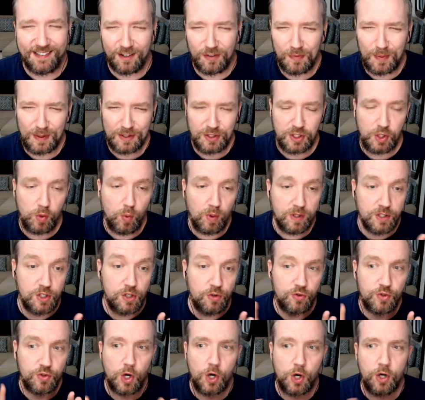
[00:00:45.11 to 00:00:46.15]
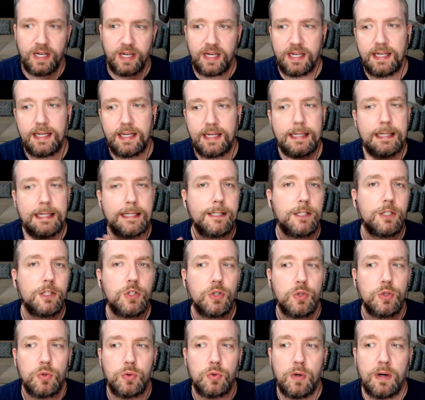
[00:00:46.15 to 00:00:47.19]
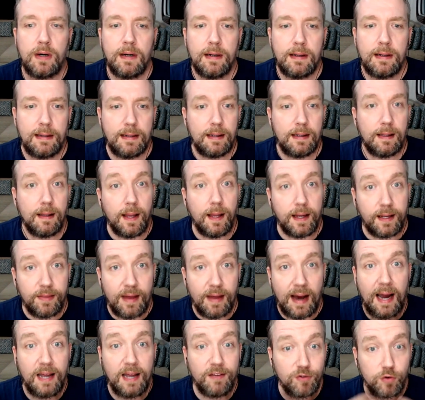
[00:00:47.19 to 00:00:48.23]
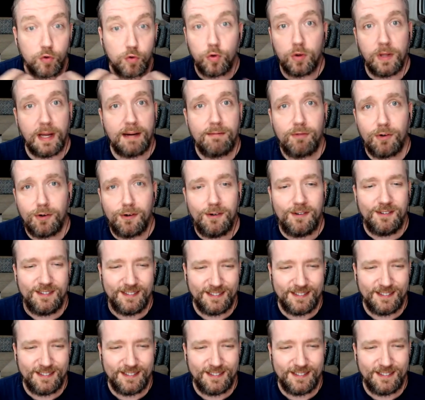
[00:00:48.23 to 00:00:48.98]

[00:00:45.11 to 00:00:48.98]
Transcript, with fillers: especially once you start getting into like the high school level.